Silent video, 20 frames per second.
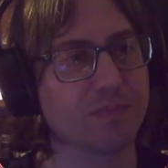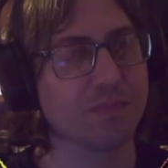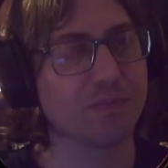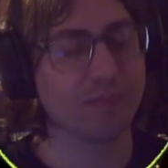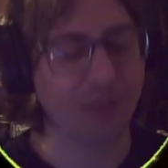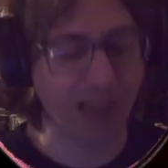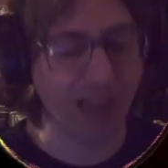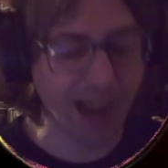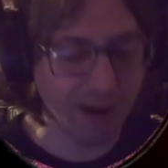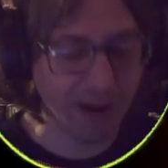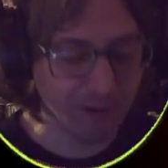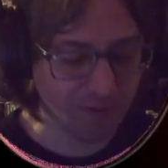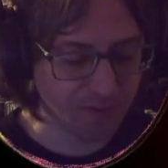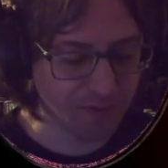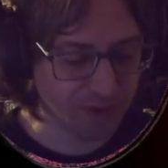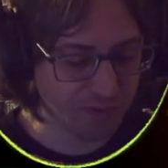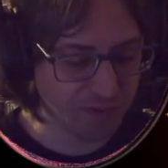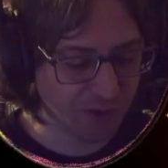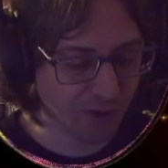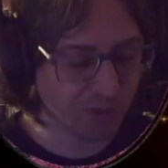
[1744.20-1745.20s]
How have
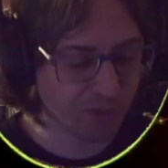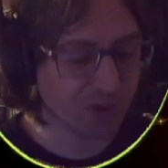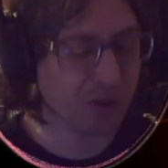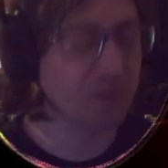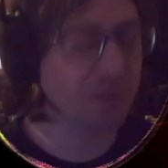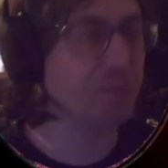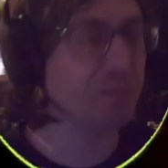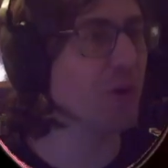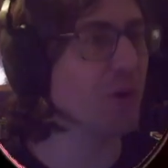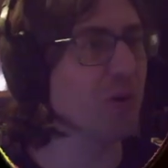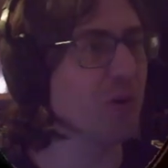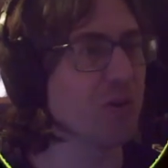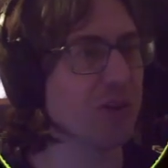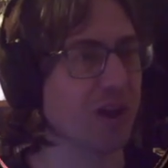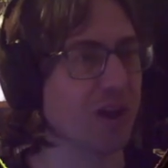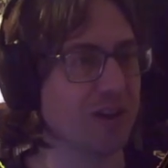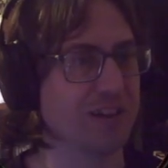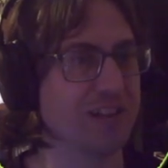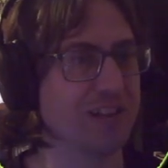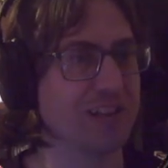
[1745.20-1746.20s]
you not got a ball
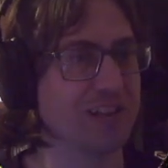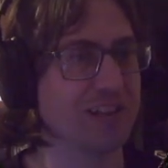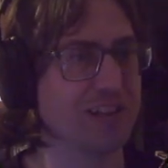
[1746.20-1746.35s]
nudge?